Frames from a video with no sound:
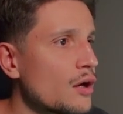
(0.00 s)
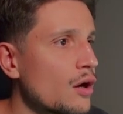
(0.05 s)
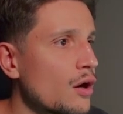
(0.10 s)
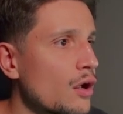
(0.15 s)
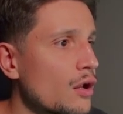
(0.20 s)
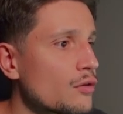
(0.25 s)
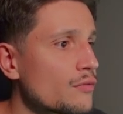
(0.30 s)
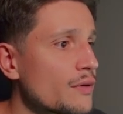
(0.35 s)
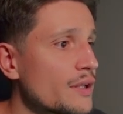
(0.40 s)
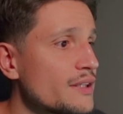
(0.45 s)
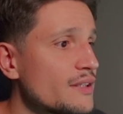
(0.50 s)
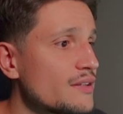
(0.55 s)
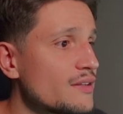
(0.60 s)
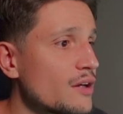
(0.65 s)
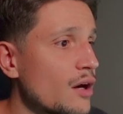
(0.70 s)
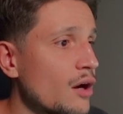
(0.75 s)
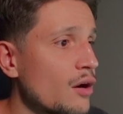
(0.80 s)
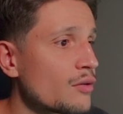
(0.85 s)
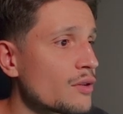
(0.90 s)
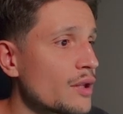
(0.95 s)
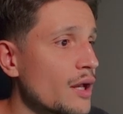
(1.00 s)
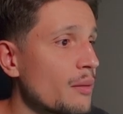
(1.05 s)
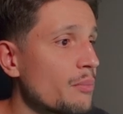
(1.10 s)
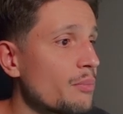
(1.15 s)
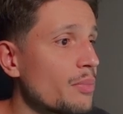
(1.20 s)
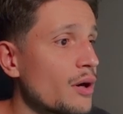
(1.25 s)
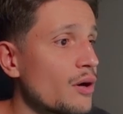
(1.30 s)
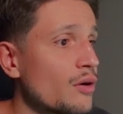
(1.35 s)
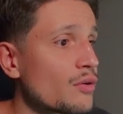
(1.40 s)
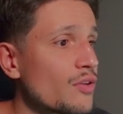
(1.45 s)
already down
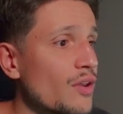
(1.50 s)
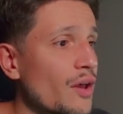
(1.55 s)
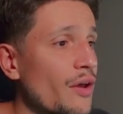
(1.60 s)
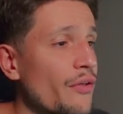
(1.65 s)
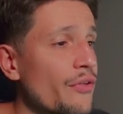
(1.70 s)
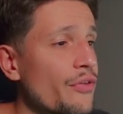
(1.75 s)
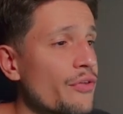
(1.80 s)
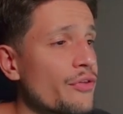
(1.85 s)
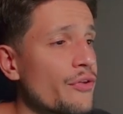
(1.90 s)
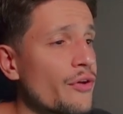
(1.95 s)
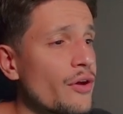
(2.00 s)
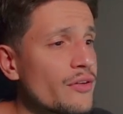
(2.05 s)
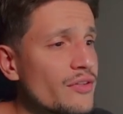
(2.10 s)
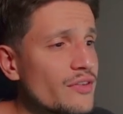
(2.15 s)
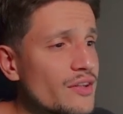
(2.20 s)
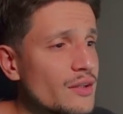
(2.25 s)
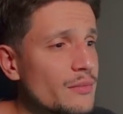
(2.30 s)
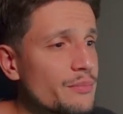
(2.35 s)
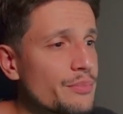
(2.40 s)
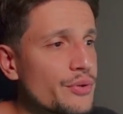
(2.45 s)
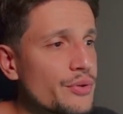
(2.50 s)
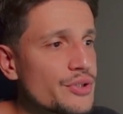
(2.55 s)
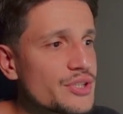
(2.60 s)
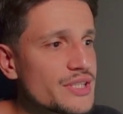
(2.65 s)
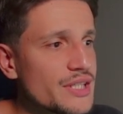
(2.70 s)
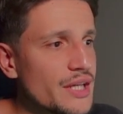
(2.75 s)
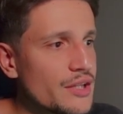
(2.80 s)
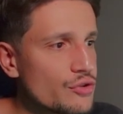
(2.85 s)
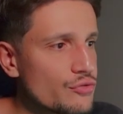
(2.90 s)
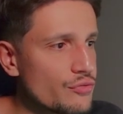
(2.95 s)
about
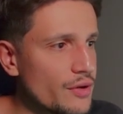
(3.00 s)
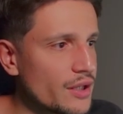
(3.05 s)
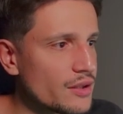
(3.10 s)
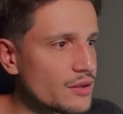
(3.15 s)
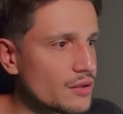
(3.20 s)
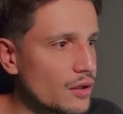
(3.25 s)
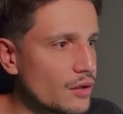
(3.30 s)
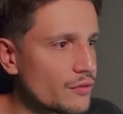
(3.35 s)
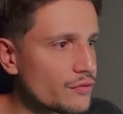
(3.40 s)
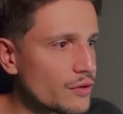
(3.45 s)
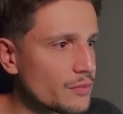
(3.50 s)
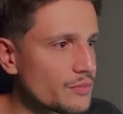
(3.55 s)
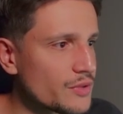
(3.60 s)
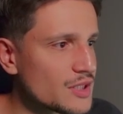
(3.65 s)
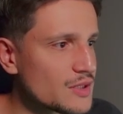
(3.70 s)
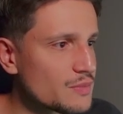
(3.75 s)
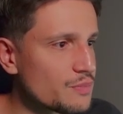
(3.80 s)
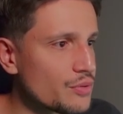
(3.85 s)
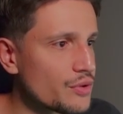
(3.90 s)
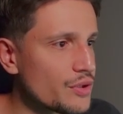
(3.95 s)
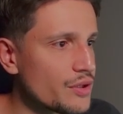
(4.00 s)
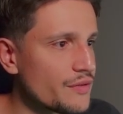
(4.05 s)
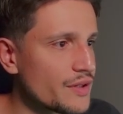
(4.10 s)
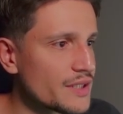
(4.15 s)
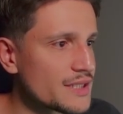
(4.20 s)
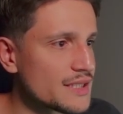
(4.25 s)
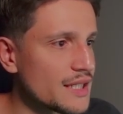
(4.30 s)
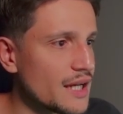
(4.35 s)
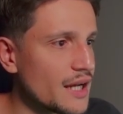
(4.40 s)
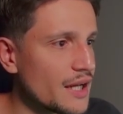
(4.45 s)
13% right now from this
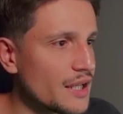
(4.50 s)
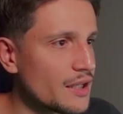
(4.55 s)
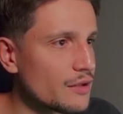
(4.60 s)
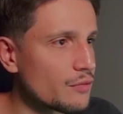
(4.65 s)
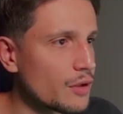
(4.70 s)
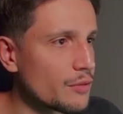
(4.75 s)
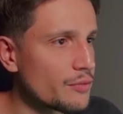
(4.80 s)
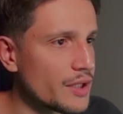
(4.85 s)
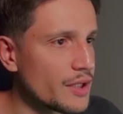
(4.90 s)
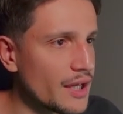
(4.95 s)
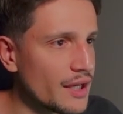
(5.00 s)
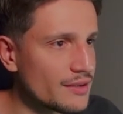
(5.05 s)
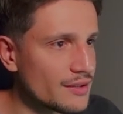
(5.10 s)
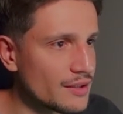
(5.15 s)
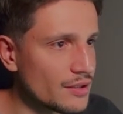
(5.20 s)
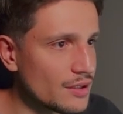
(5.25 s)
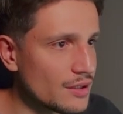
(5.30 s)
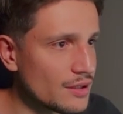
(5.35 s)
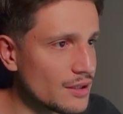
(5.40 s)
previous high where we had the